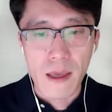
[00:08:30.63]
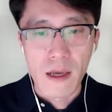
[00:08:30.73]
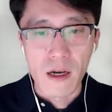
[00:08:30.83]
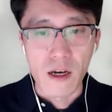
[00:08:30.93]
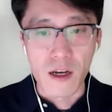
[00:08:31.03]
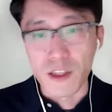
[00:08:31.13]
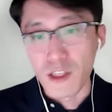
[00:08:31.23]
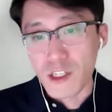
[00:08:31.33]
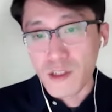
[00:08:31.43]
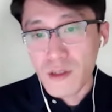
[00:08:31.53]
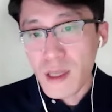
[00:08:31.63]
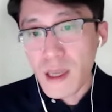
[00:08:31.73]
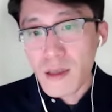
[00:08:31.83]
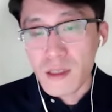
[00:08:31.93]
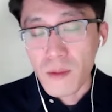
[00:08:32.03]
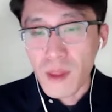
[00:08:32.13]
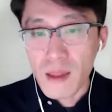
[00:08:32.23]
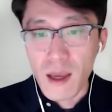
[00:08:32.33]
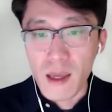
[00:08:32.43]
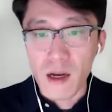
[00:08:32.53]
Additionally, something
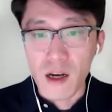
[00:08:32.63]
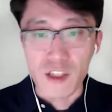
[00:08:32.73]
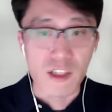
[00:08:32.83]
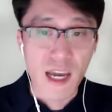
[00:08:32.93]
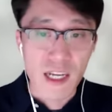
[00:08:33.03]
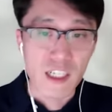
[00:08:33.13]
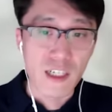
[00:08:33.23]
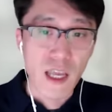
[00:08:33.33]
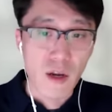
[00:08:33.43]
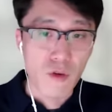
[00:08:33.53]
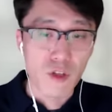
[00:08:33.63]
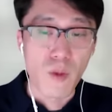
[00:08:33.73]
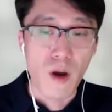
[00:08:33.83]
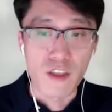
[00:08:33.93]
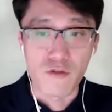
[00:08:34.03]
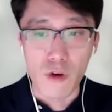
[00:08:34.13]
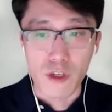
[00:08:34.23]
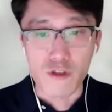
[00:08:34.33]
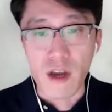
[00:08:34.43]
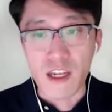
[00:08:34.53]
like a detection and response
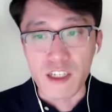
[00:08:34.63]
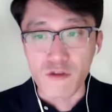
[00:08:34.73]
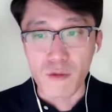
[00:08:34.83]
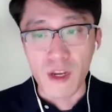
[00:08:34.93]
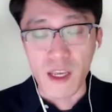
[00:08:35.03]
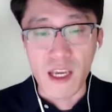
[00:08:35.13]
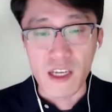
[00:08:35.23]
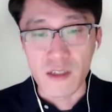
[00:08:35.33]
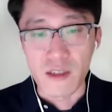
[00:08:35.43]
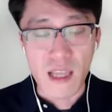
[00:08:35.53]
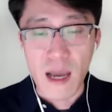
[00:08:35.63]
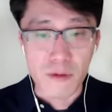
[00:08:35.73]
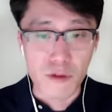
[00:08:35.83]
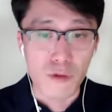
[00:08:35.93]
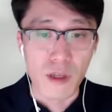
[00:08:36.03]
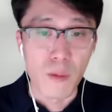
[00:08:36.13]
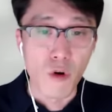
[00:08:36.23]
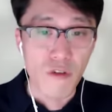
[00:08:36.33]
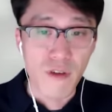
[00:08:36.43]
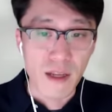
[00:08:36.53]
focused strategy for mitigation is absolutely
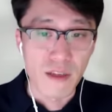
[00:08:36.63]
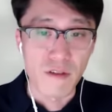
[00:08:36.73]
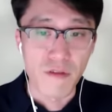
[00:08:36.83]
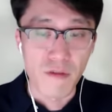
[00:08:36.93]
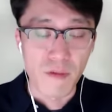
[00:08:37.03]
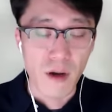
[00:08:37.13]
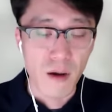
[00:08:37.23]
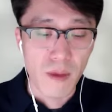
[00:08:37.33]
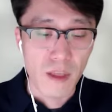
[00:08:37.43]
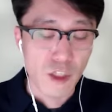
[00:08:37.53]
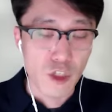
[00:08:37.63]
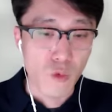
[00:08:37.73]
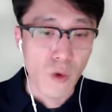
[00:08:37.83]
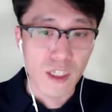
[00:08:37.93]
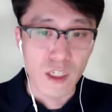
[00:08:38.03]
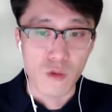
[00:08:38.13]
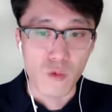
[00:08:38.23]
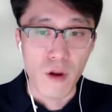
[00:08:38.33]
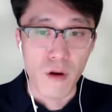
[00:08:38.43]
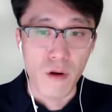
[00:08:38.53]
more effective in situations
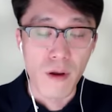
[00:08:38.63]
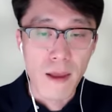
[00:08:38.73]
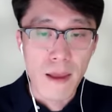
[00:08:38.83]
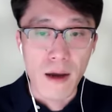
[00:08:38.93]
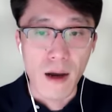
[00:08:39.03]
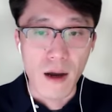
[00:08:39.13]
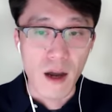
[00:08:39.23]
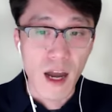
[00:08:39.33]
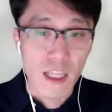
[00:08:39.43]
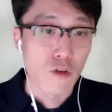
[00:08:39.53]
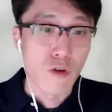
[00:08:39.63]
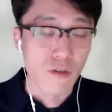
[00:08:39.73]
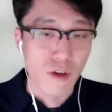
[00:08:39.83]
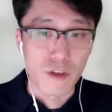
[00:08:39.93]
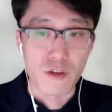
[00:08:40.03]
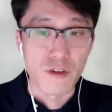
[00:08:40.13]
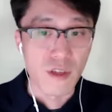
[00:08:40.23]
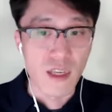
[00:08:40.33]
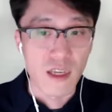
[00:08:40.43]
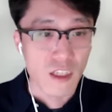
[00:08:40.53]
where a high degree of
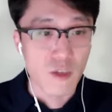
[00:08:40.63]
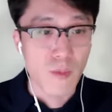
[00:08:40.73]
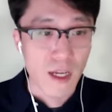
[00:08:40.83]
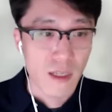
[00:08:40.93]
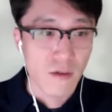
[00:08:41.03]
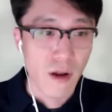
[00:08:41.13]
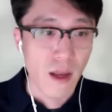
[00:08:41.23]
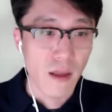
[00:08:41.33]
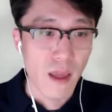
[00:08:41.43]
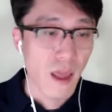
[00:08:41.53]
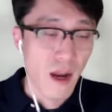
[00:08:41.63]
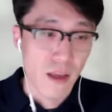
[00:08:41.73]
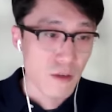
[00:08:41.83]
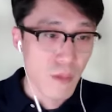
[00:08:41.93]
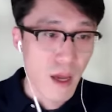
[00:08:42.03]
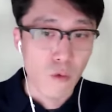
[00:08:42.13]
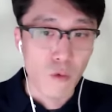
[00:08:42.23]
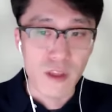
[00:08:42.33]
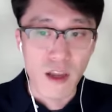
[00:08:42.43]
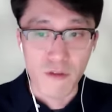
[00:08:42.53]
uncertainty is expected, right? And I
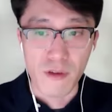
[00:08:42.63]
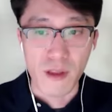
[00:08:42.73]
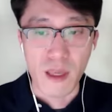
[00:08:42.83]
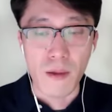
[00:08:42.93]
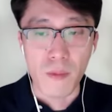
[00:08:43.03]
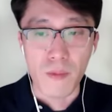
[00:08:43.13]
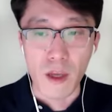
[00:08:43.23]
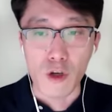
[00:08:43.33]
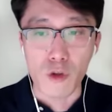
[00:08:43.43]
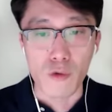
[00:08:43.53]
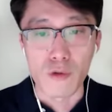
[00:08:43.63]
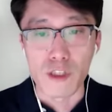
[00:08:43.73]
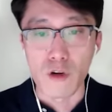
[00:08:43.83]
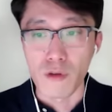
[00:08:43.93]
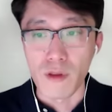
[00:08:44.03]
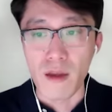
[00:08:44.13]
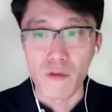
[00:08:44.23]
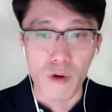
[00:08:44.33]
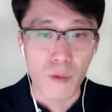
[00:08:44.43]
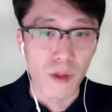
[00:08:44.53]
would definitely include 0-day
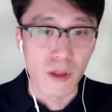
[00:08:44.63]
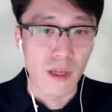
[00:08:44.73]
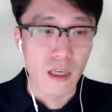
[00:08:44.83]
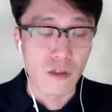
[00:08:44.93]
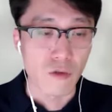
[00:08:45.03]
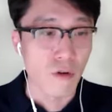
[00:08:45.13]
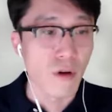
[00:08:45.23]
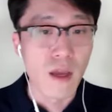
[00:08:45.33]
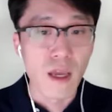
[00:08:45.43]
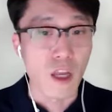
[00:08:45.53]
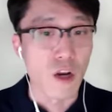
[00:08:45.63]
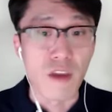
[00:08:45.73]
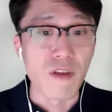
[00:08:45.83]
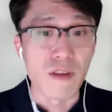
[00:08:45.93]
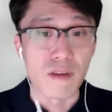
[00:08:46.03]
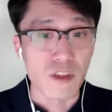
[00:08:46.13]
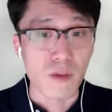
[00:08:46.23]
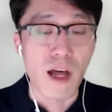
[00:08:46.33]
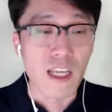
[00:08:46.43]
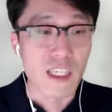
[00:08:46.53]
vulnerabilities or even
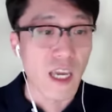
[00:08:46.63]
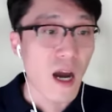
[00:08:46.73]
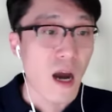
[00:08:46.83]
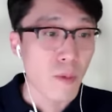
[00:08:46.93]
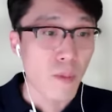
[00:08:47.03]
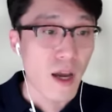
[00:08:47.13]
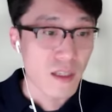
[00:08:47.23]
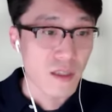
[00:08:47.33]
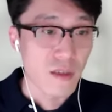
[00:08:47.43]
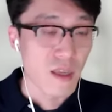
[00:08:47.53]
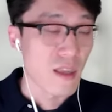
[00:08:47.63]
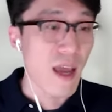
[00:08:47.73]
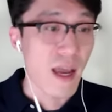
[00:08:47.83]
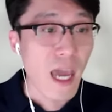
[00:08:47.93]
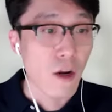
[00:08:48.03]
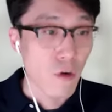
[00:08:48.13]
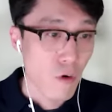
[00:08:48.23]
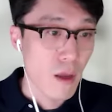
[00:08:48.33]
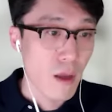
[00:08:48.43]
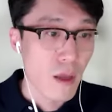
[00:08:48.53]
supply chain compromises in that
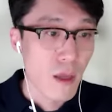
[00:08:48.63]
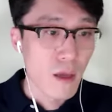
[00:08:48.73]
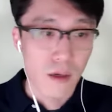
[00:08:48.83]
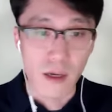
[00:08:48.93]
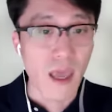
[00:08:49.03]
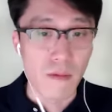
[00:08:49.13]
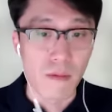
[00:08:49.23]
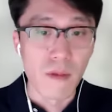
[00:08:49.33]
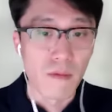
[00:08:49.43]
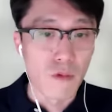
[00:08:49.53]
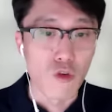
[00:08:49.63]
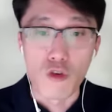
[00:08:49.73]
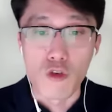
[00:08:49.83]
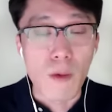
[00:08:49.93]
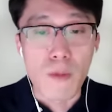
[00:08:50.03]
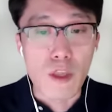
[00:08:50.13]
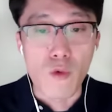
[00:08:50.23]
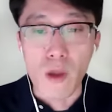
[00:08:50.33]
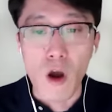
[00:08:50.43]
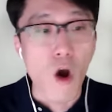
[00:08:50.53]
category. Again, you can be
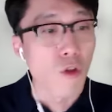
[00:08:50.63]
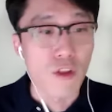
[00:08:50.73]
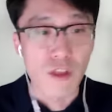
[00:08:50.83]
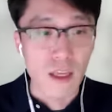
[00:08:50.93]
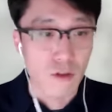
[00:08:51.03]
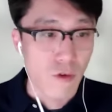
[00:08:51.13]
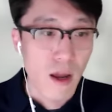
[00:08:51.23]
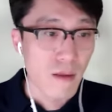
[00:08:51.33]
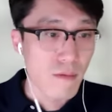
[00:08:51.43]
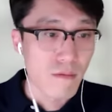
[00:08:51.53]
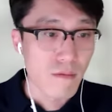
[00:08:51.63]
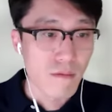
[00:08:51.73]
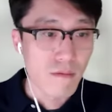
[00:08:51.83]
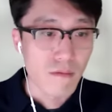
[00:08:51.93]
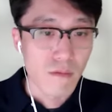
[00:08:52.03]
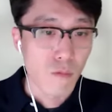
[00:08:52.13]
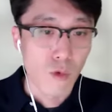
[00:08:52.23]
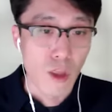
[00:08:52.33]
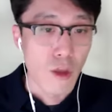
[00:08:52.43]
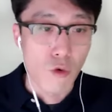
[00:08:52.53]
doing all the things right
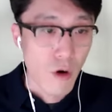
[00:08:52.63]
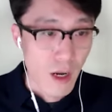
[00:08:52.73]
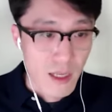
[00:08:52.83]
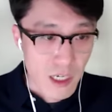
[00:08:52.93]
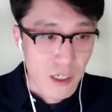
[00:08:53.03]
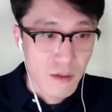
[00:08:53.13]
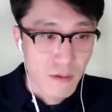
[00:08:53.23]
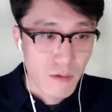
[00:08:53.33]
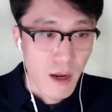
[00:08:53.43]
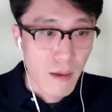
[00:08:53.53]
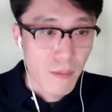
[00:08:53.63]
within your organization, right?